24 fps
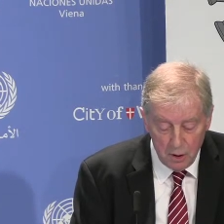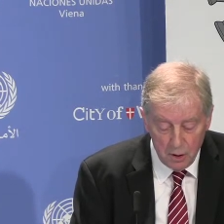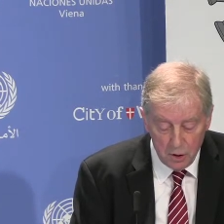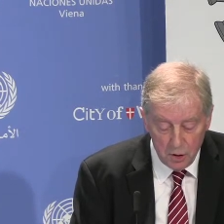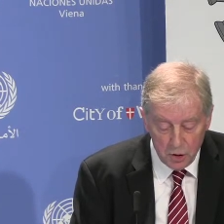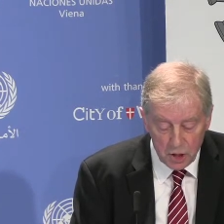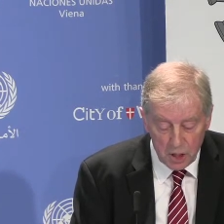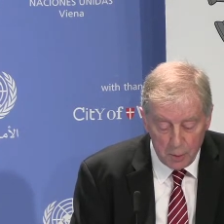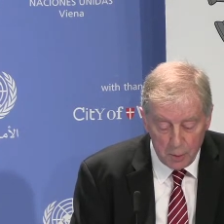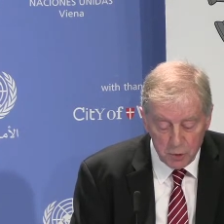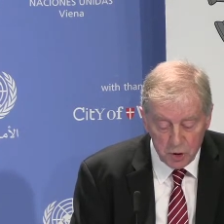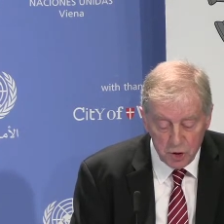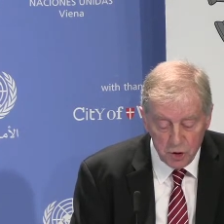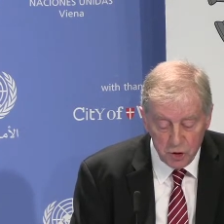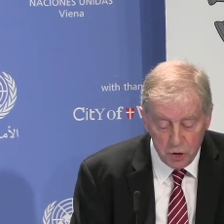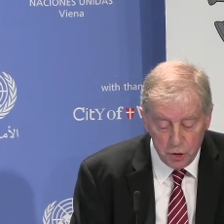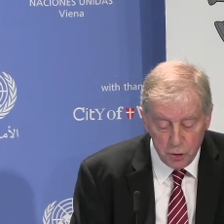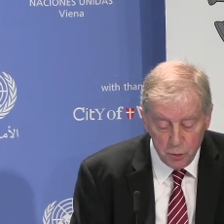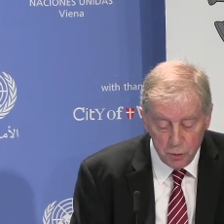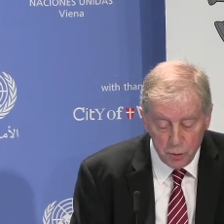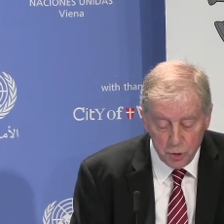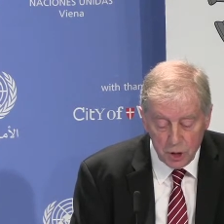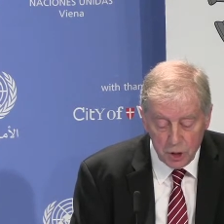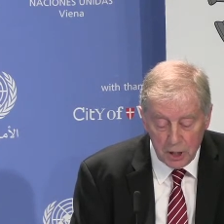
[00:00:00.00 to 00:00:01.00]
Substance
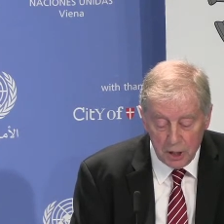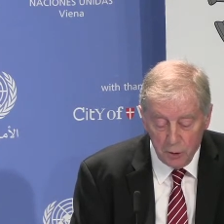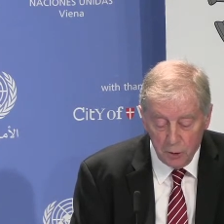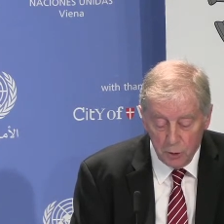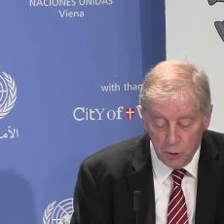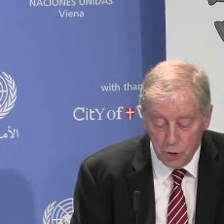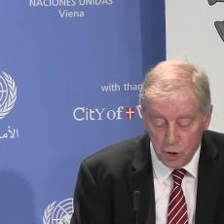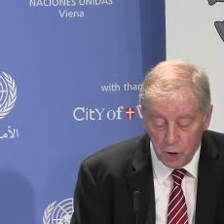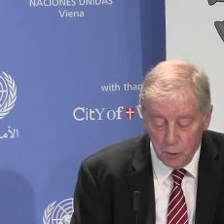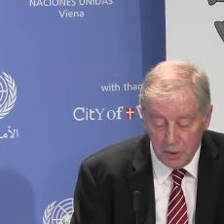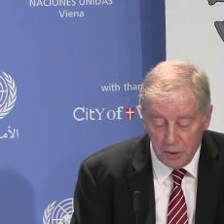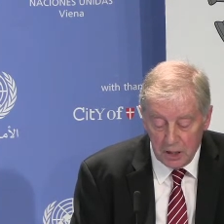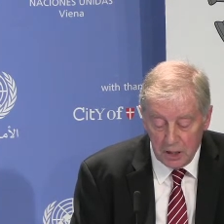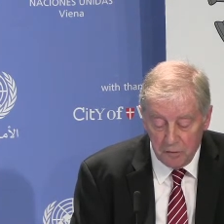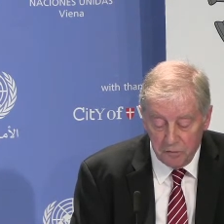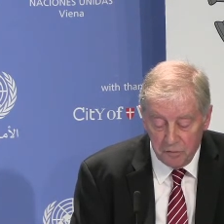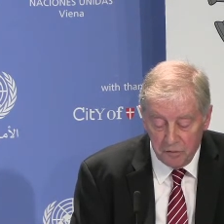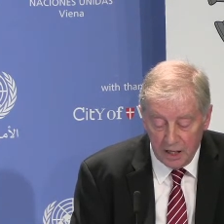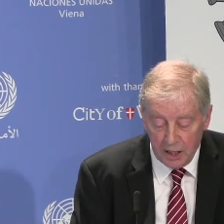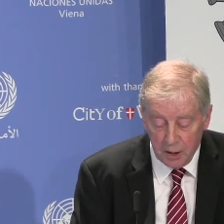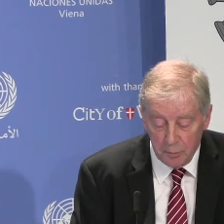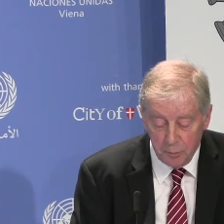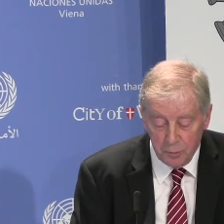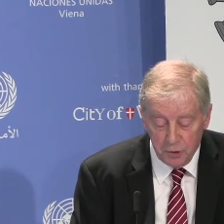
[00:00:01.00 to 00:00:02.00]
use can also be
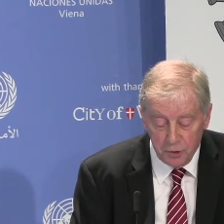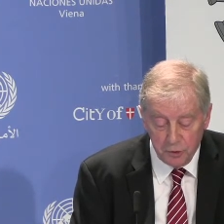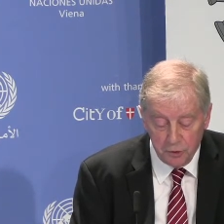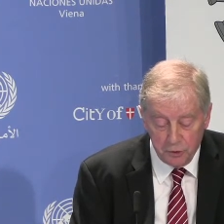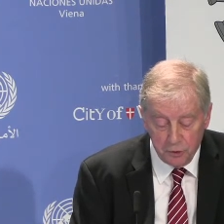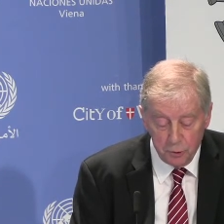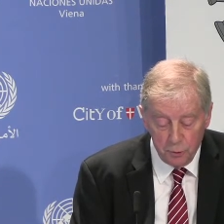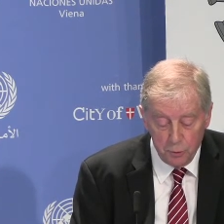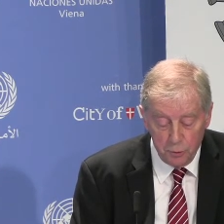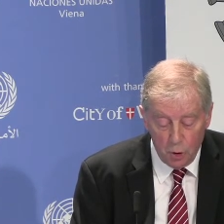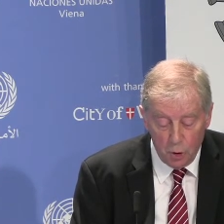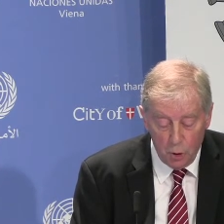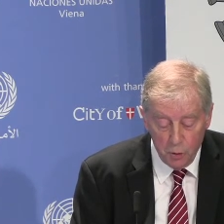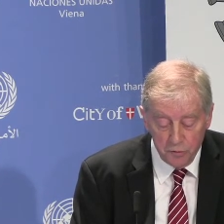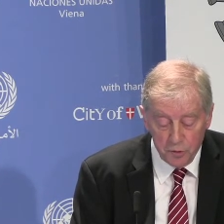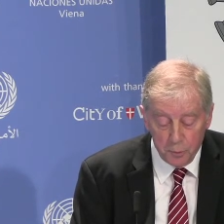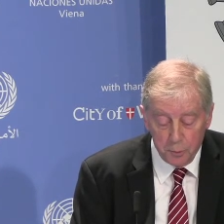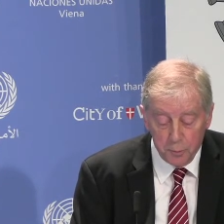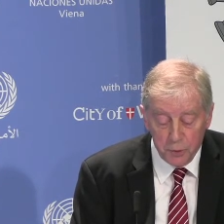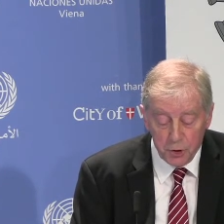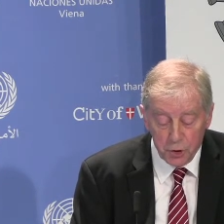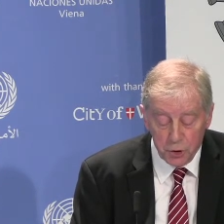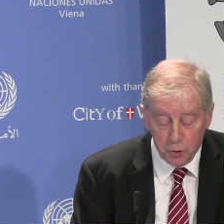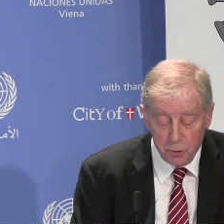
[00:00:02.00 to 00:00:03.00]
developed through
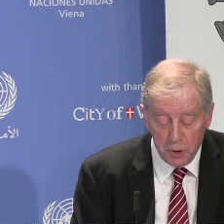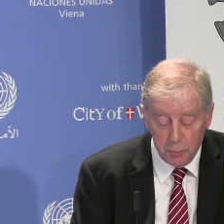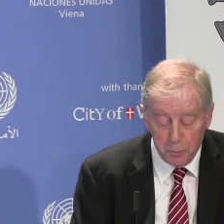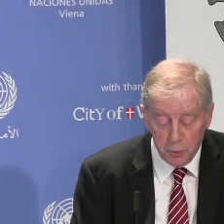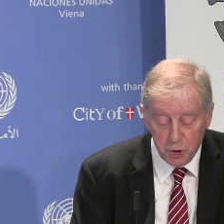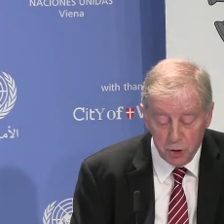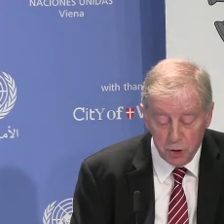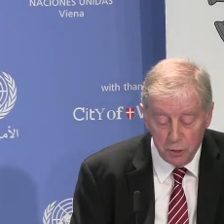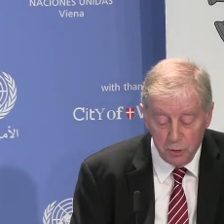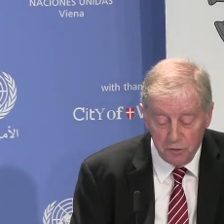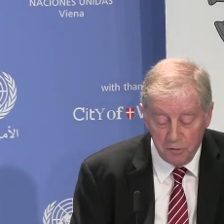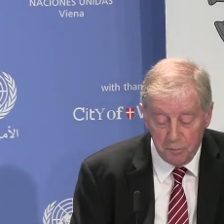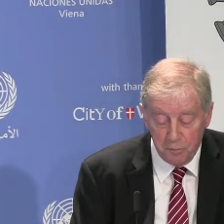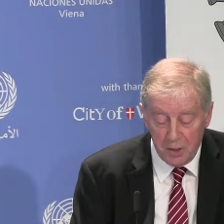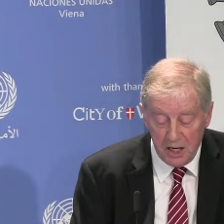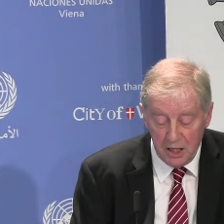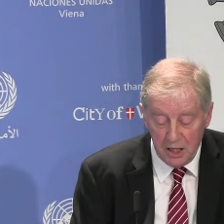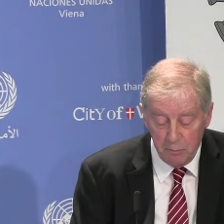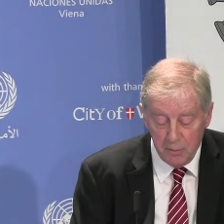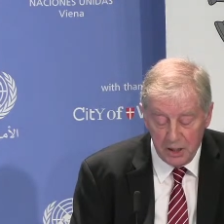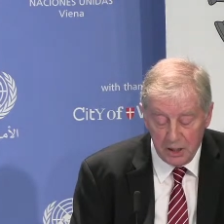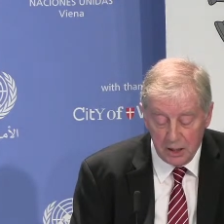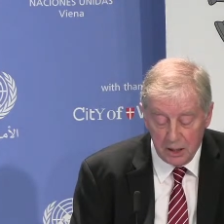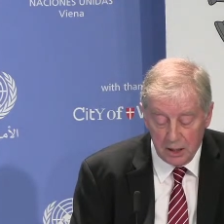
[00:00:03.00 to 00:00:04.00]
overprescription of
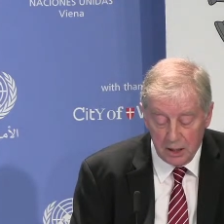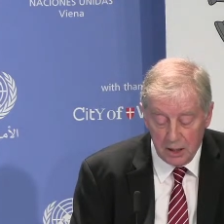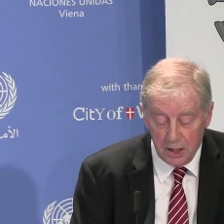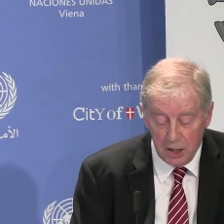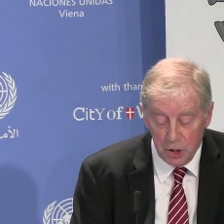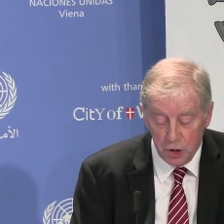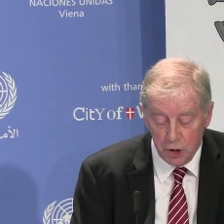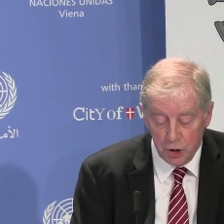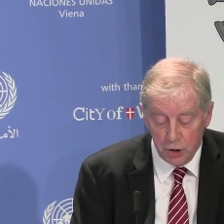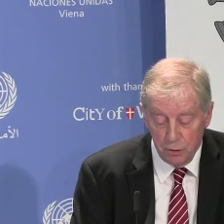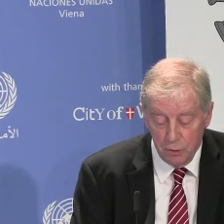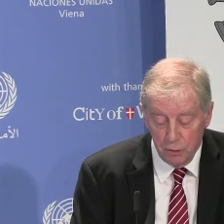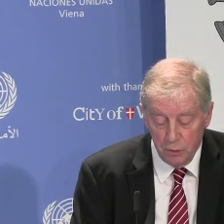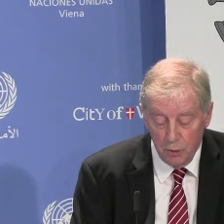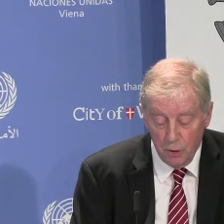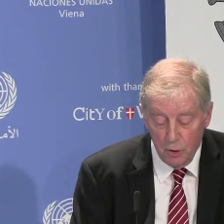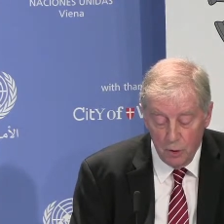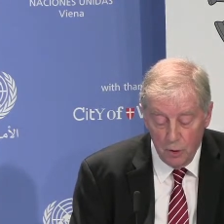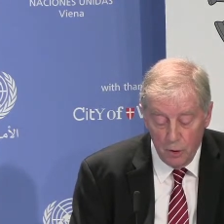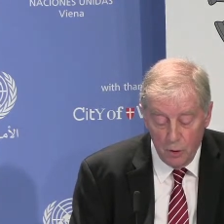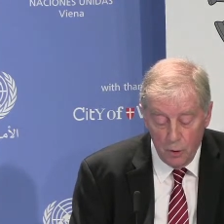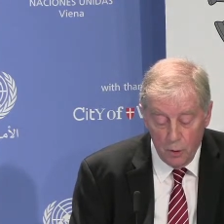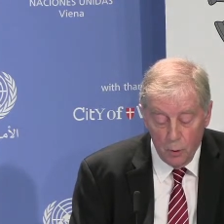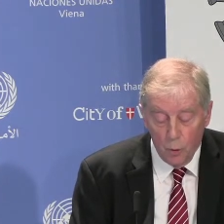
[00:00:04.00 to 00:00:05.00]
pain medication
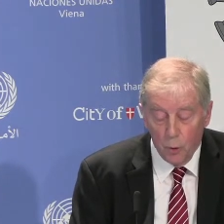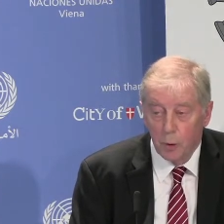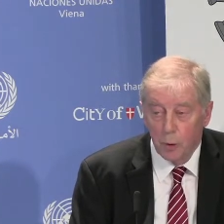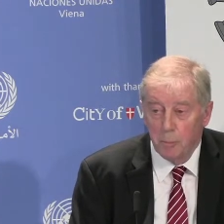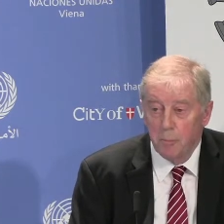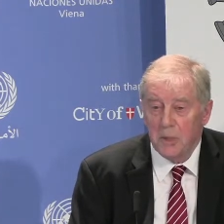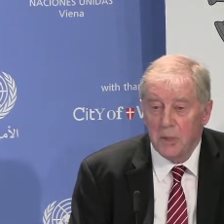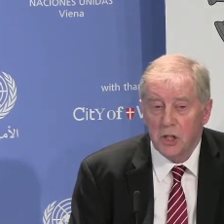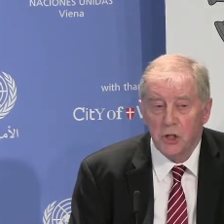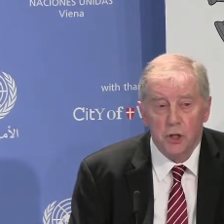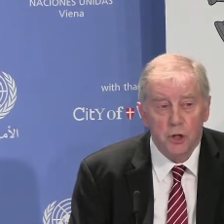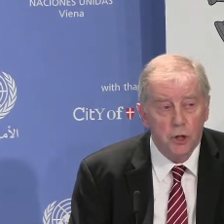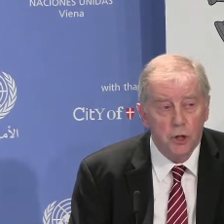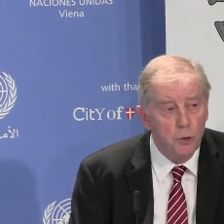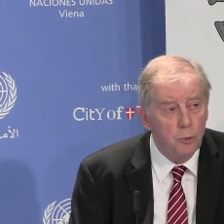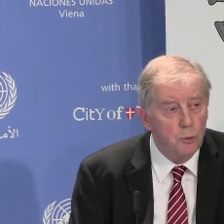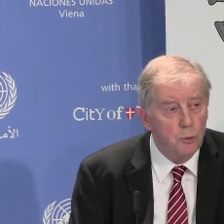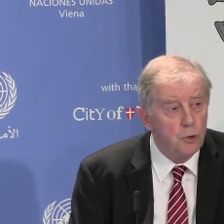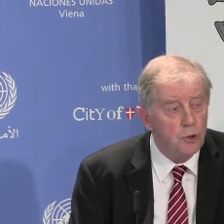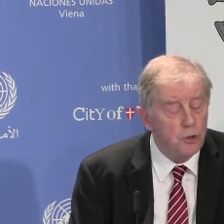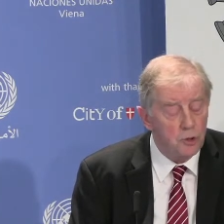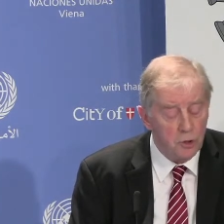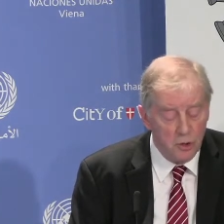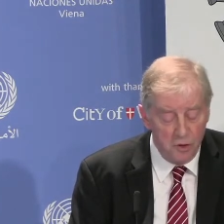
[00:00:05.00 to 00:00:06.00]
or
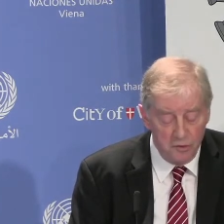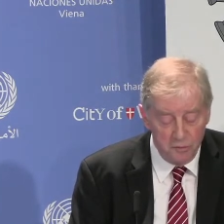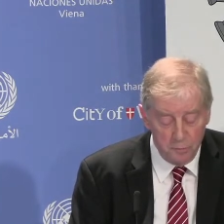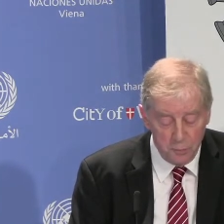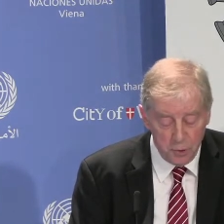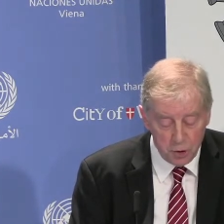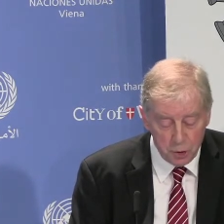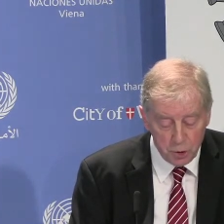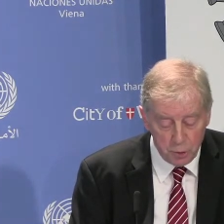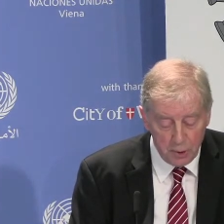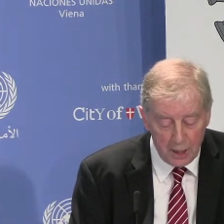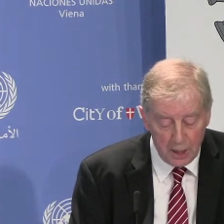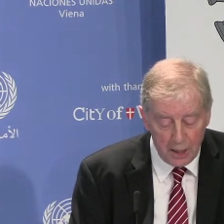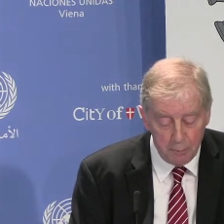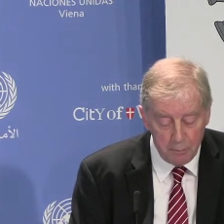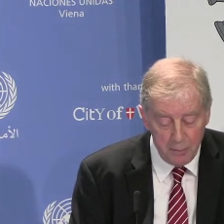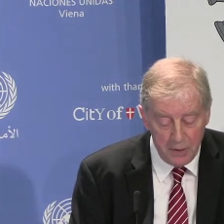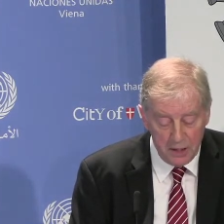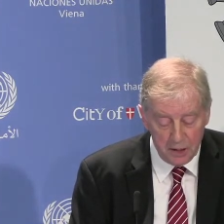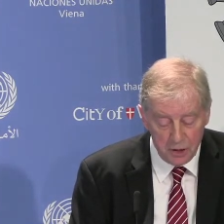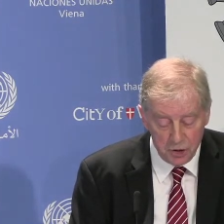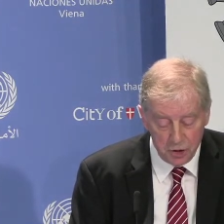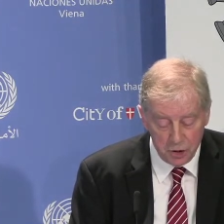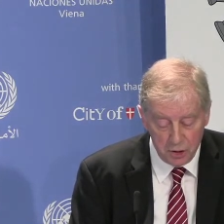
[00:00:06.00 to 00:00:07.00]
misuse of prescribed
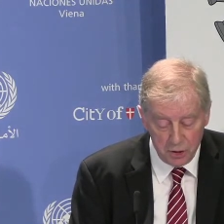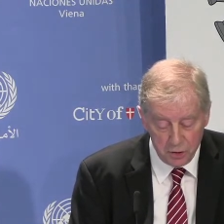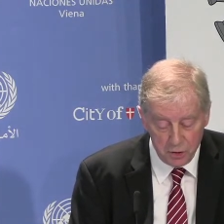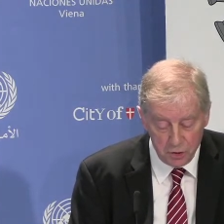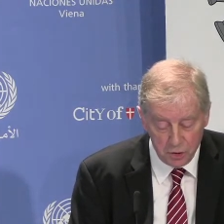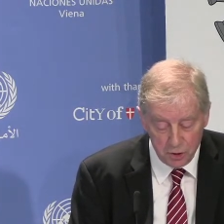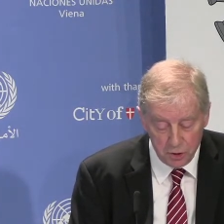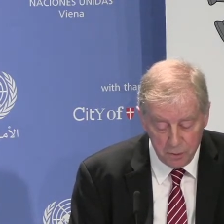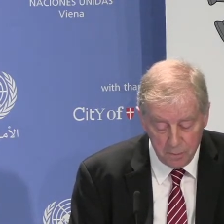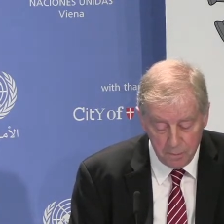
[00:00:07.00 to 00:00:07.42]
medicines.